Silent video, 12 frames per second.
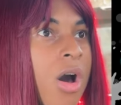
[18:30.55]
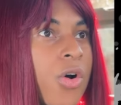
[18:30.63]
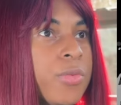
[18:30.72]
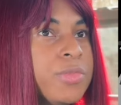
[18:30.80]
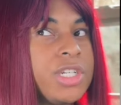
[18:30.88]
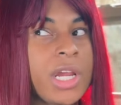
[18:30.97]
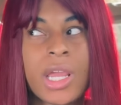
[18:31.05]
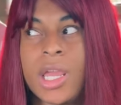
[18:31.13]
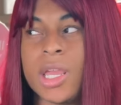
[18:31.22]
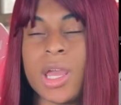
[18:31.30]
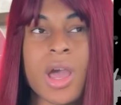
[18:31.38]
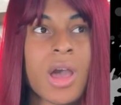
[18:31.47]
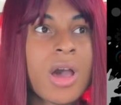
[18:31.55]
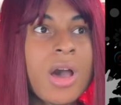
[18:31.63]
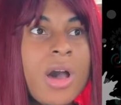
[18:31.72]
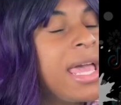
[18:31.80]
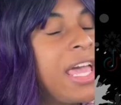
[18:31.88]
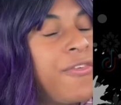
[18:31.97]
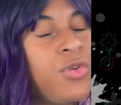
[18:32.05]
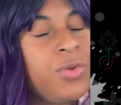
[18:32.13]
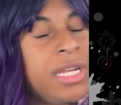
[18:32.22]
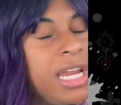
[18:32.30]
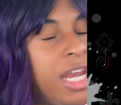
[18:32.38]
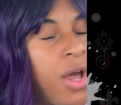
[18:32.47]
OMG! If you
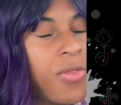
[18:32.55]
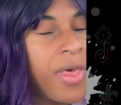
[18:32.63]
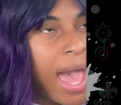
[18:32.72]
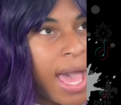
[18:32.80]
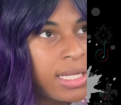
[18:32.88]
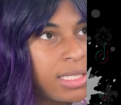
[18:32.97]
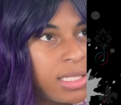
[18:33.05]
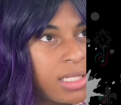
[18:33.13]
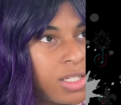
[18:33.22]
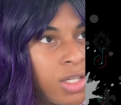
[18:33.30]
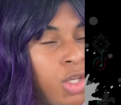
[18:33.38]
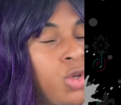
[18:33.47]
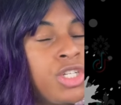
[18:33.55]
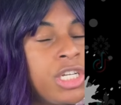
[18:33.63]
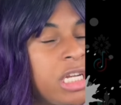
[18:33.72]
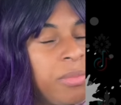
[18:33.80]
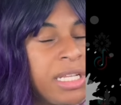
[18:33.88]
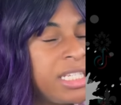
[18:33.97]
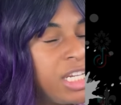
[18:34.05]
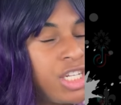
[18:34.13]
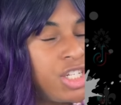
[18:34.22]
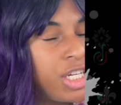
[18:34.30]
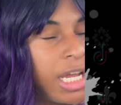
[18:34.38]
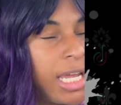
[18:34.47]
didn't know that, you shouldn't be
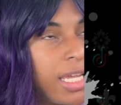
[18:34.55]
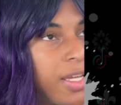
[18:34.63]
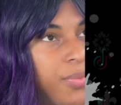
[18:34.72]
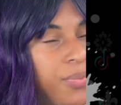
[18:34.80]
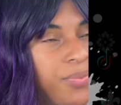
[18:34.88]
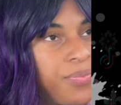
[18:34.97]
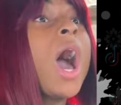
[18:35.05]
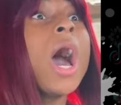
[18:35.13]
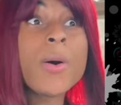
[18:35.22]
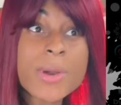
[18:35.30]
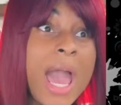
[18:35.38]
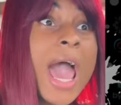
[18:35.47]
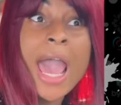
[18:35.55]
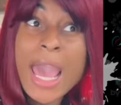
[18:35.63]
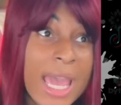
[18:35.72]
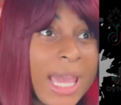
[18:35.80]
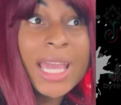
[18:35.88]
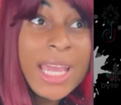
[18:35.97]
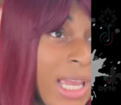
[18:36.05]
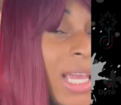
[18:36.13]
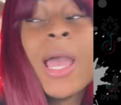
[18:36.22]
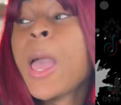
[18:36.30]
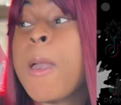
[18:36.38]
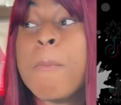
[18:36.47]
teaching. Okay.
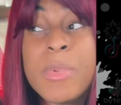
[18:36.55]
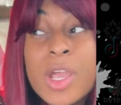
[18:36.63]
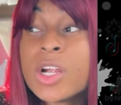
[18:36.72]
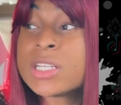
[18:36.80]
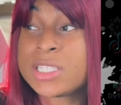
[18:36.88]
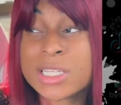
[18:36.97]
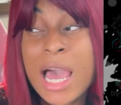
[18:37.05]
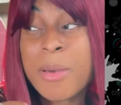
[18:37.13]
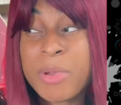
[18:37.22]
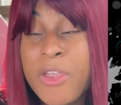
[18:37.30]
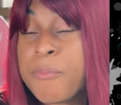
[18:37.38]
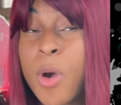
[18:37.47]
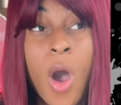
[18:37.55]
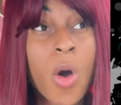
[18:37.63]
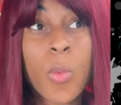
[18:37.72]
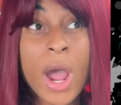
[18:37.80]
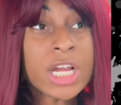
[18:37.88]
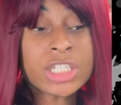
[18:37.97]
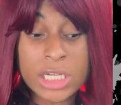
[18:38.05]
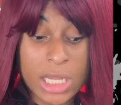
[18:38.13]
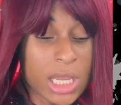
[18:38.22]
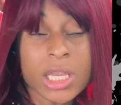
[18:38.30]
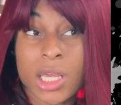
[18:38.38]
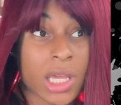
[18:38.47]
Me her still got beef on. Why she
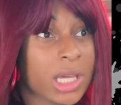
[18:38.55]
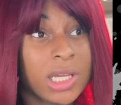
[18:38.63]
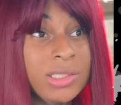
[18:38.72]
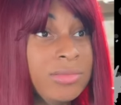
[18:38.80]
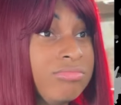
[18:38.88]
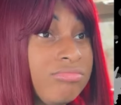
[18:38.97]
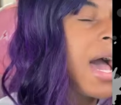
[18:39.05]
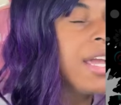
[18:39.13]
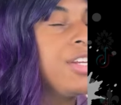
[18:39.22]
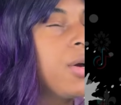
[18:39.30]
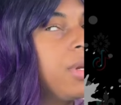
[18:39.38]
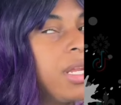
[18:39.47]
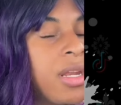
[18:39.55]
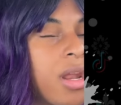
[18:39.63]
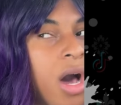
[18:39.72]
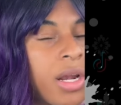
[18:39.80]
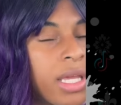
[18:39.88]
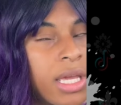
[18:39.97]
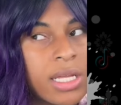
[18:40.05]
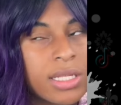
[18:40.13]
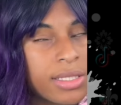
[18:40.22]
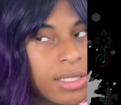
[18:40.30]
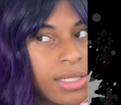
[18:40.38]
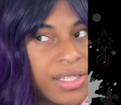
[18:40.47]
eating? I don't need an
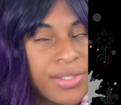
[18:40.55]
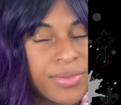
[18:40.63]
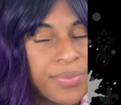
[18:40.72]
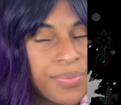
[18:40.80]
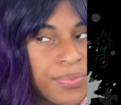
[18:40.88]
audience.